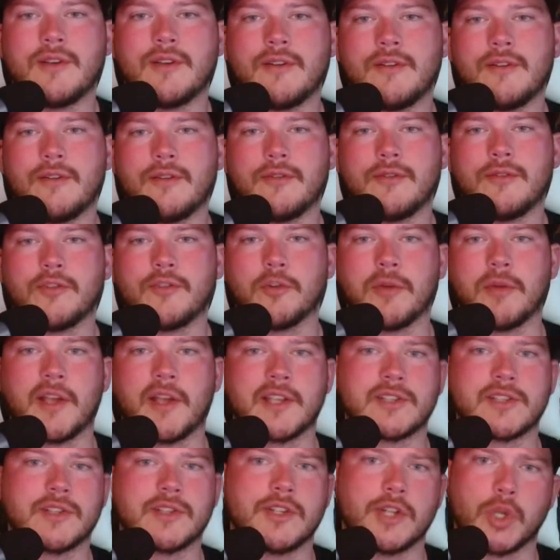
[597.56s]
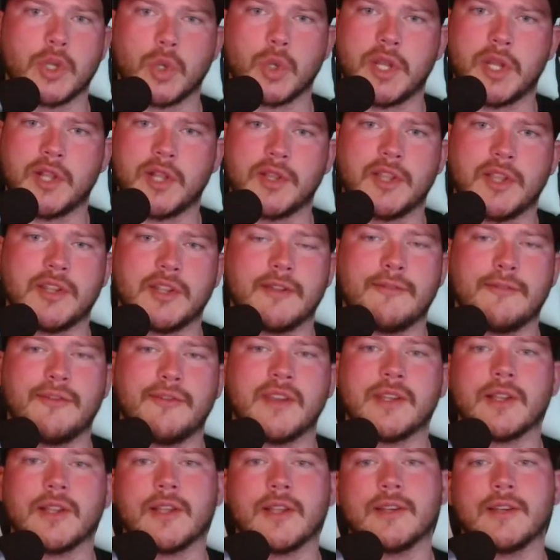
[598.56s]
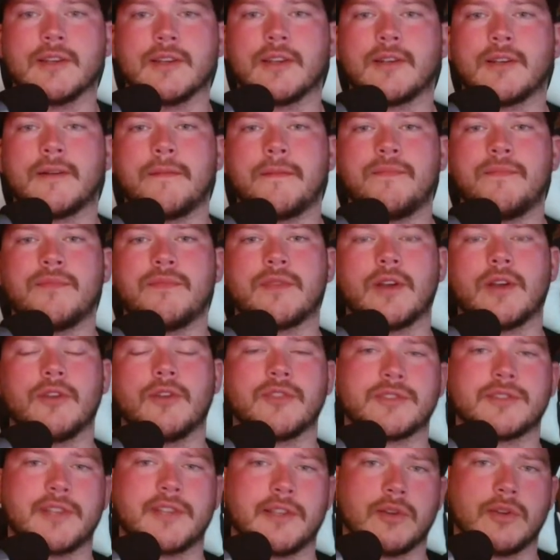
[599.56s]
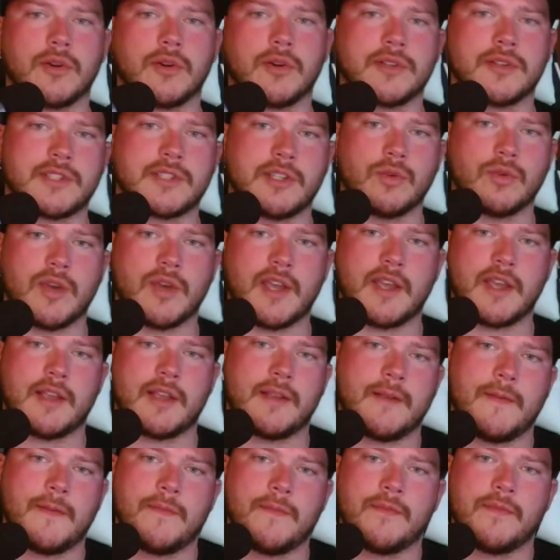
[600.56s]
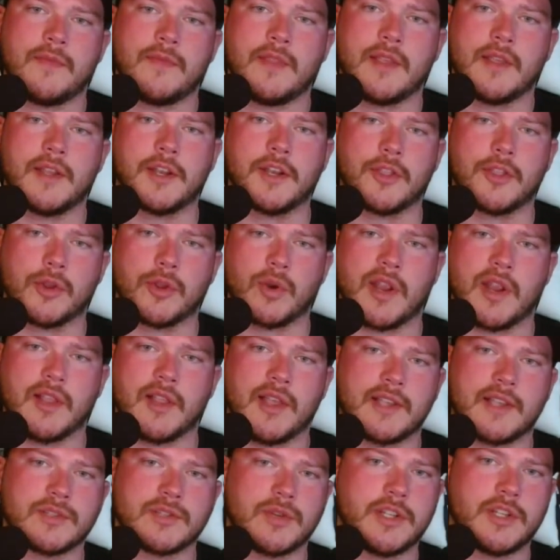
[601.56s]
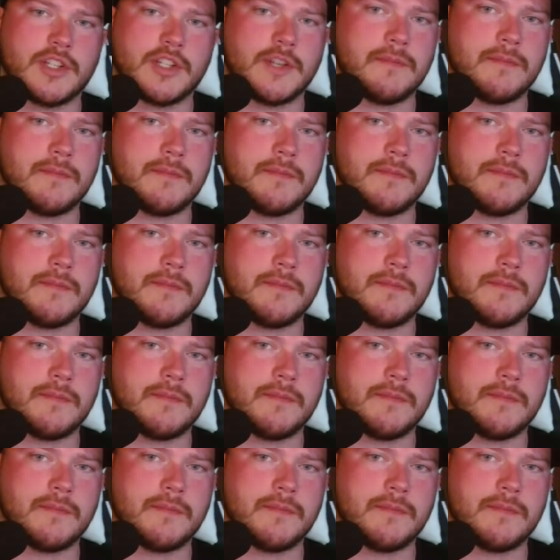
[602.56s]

from Iceland to Greenland to Vinland, down the St. Lawrence Seaway, into the Great Lakes region?